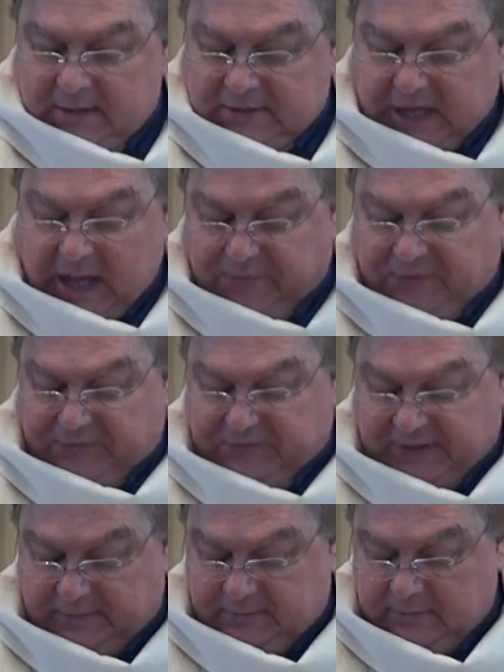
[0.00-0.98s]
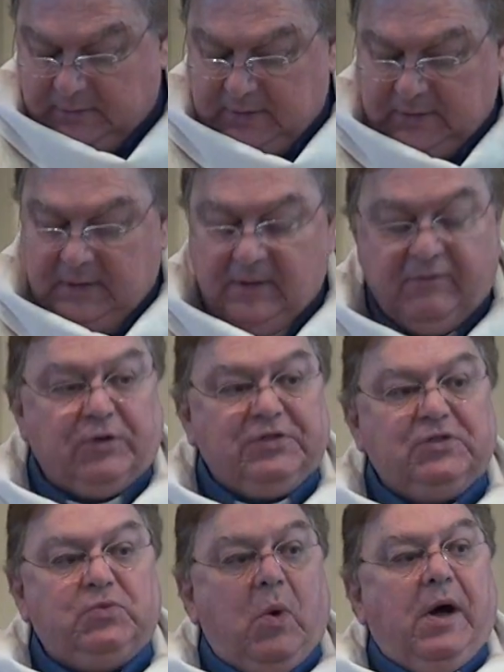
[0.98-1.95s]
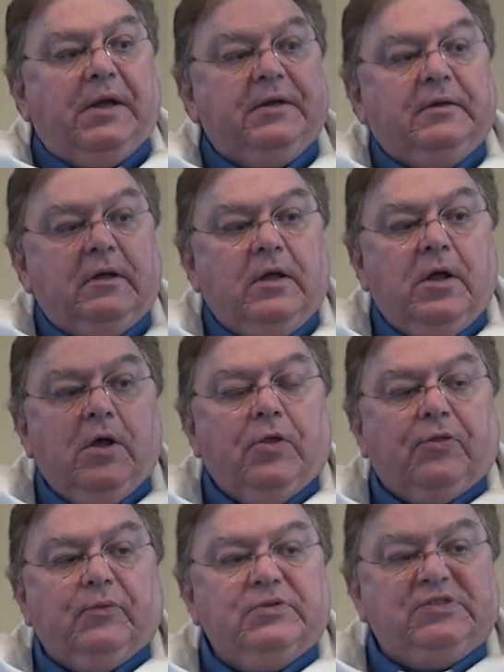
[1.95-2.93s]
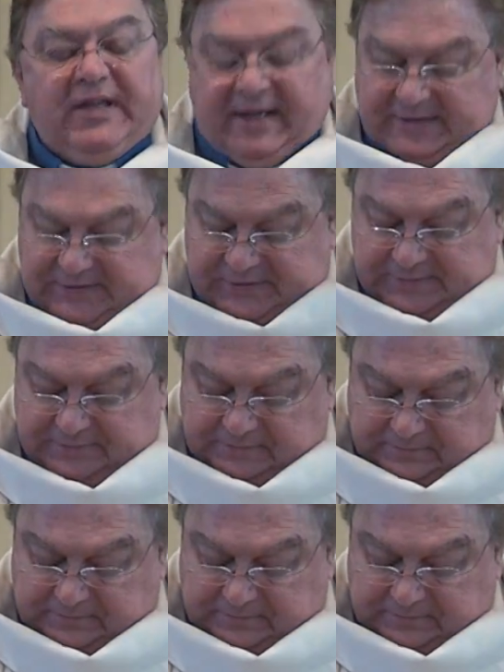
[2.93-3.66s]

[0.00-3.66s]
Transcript: Psalm 50. verses 1 through 6.